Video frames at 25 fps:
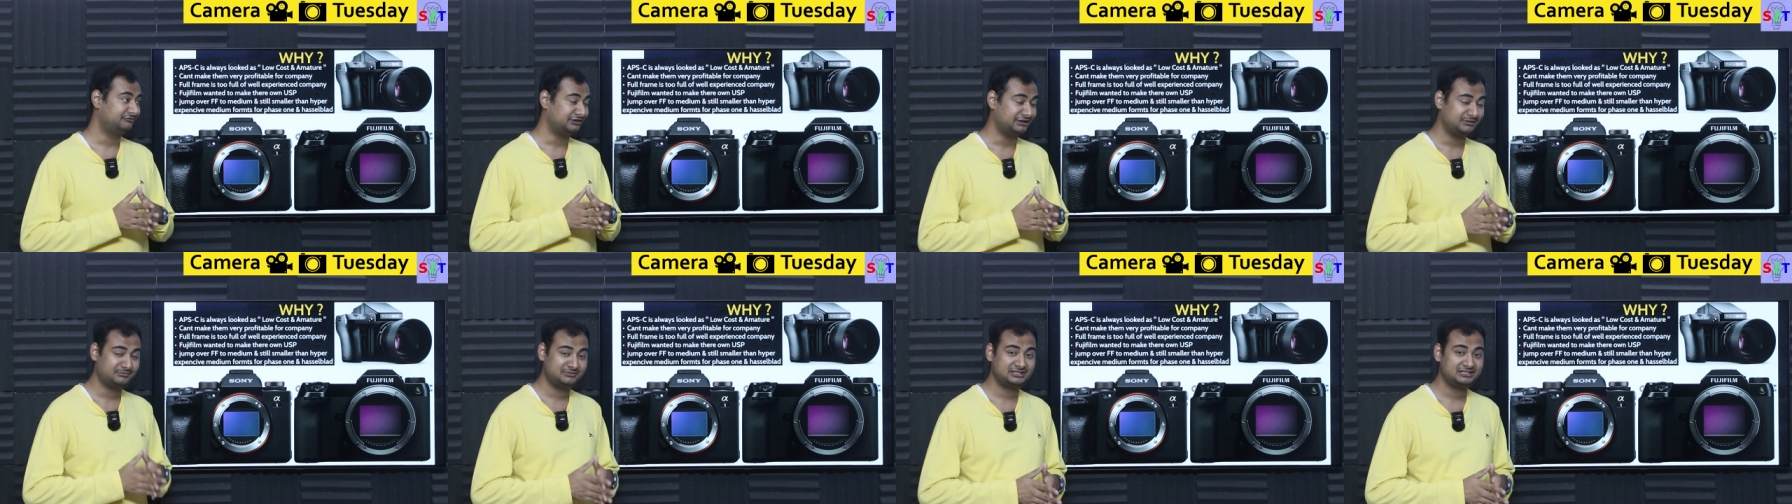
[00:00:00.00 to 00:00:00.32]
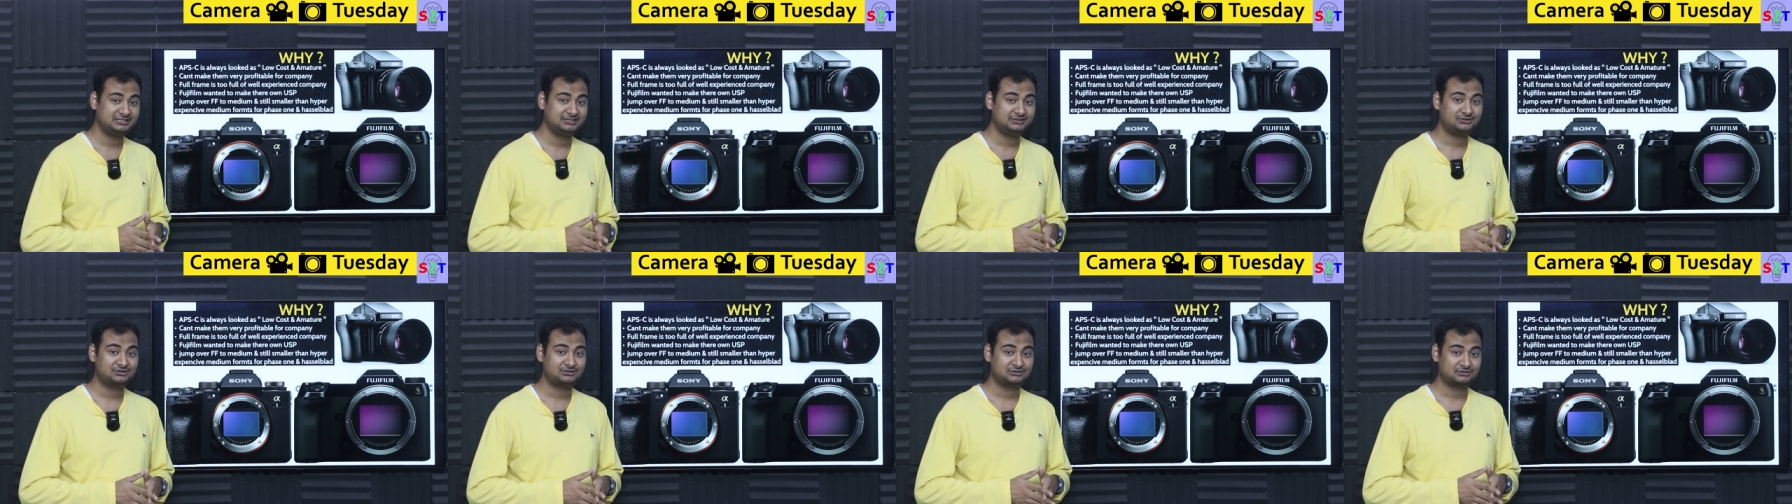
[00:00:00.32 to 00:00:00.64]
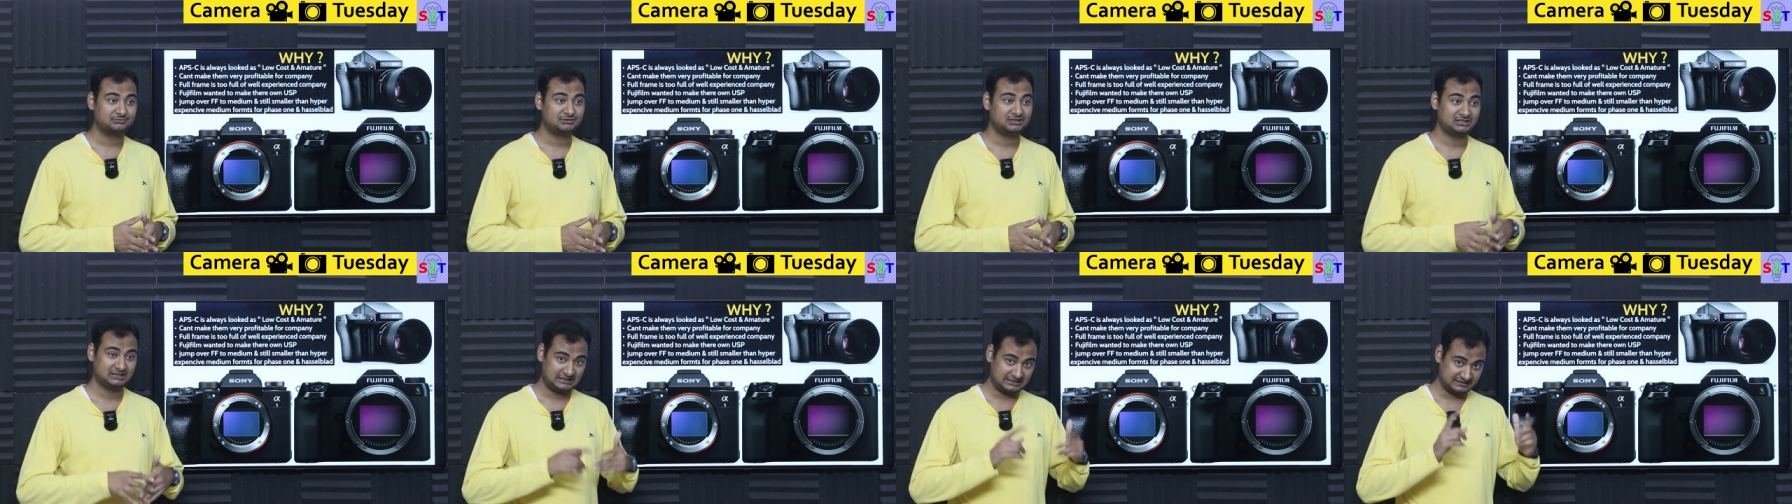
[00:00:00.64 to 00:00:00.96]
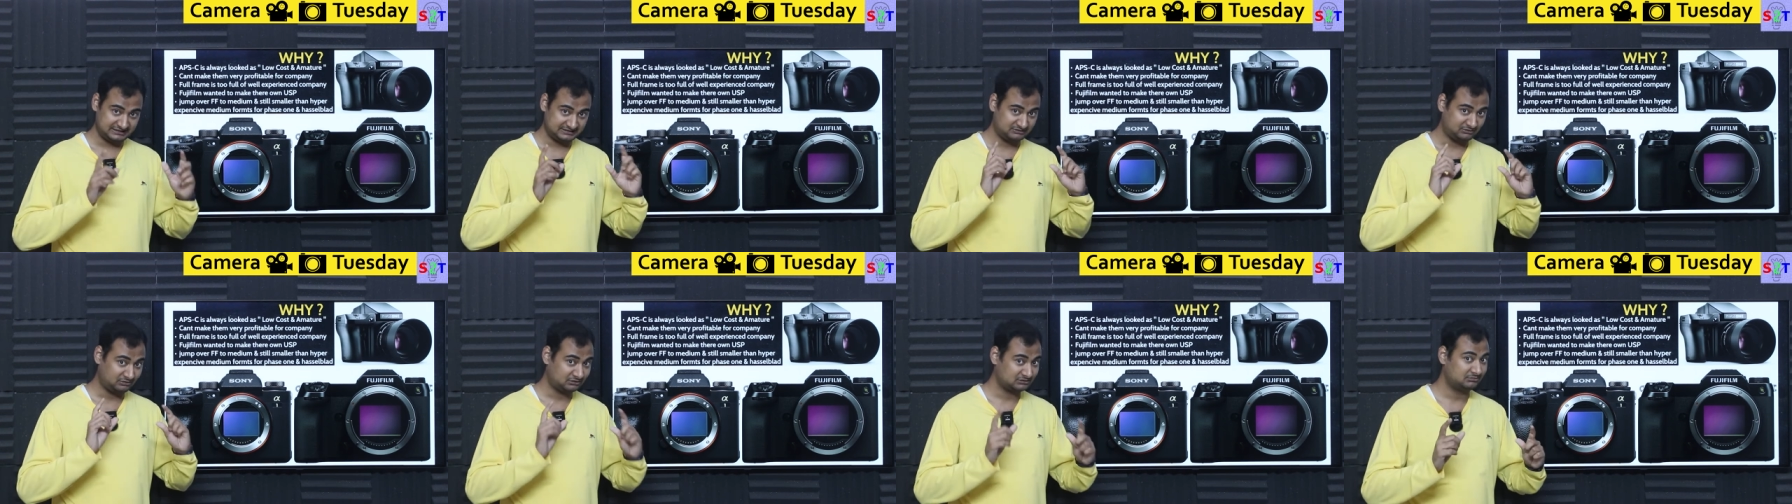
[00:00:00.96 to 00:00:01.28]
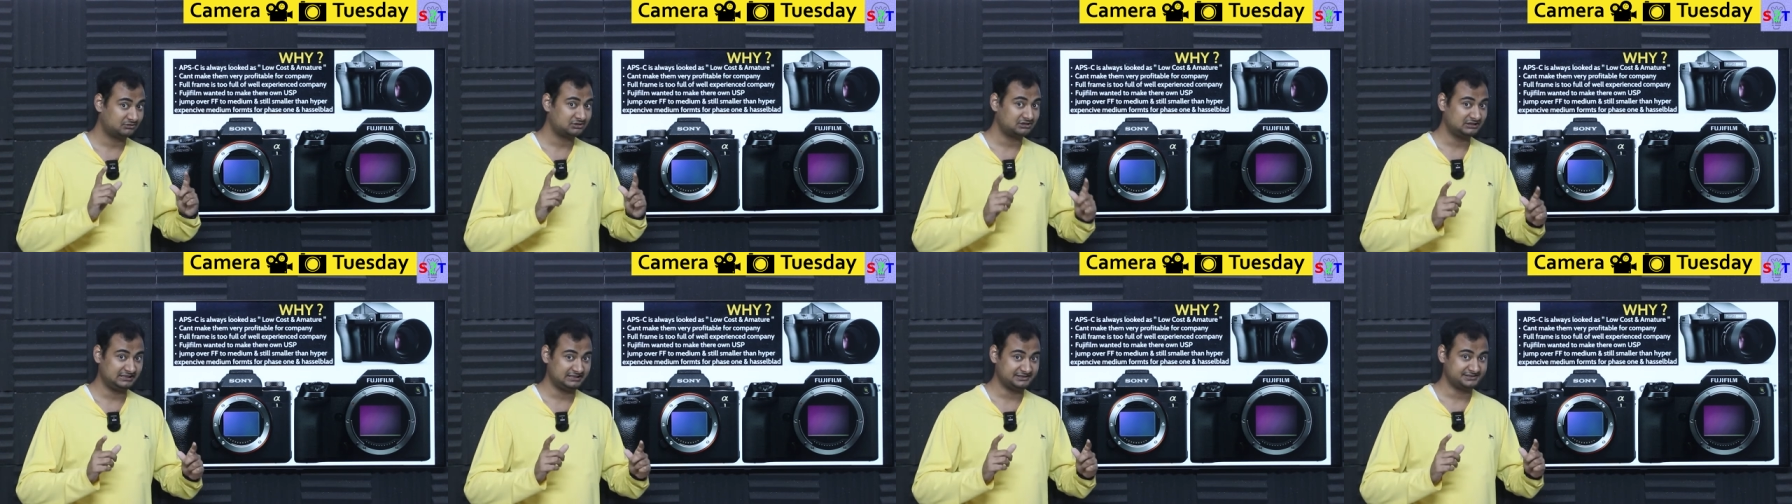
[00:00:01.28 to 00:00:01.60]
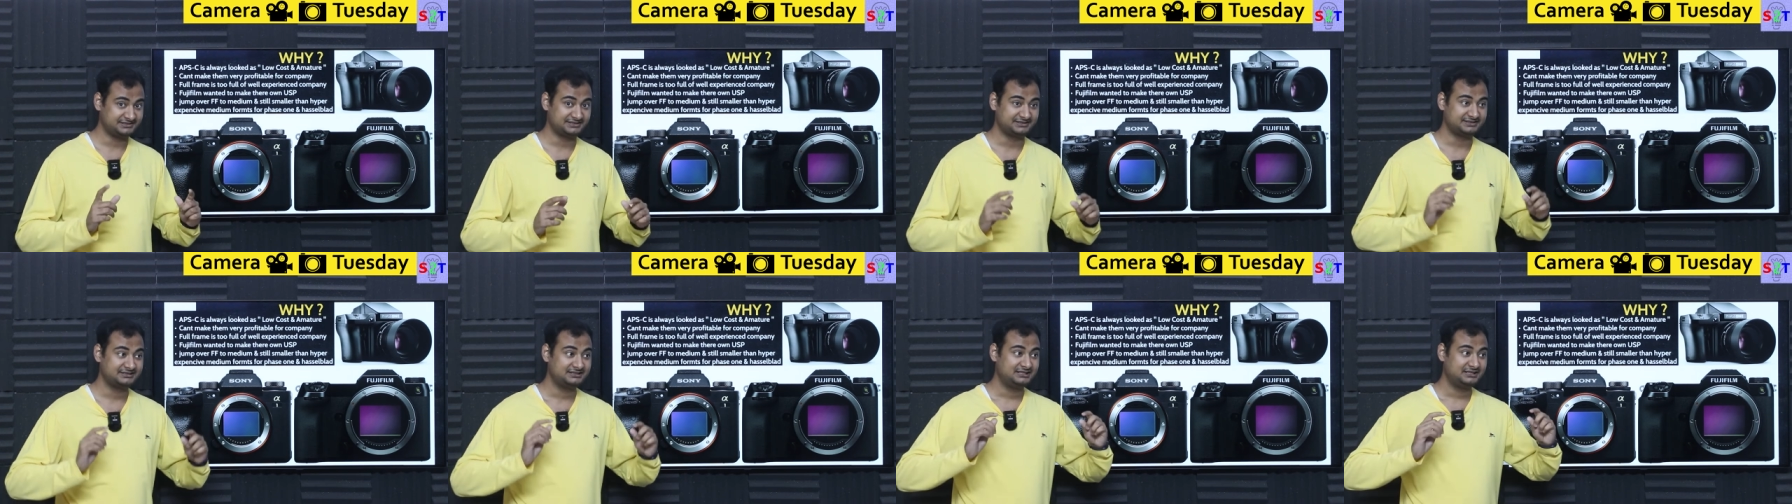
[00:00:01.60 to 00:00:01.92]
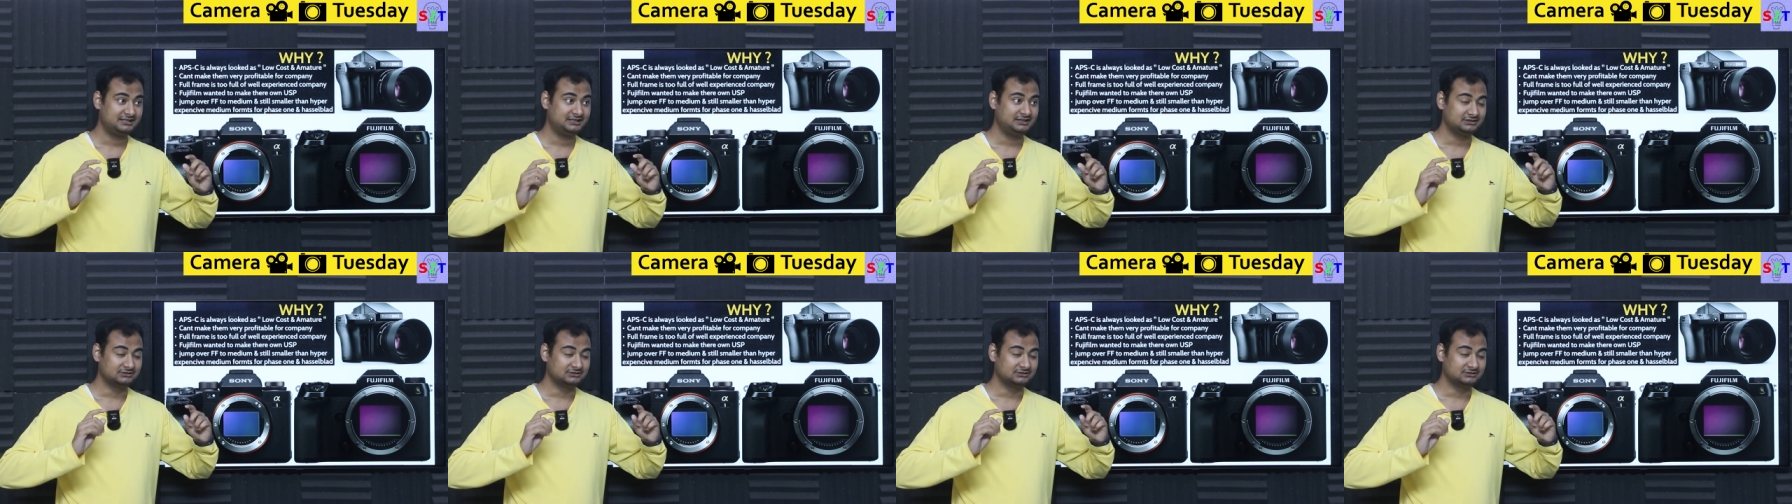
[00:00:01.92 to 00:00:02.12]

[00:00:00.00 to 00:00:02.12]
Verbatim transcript: fundamentally you are talking about. I talked about lenses.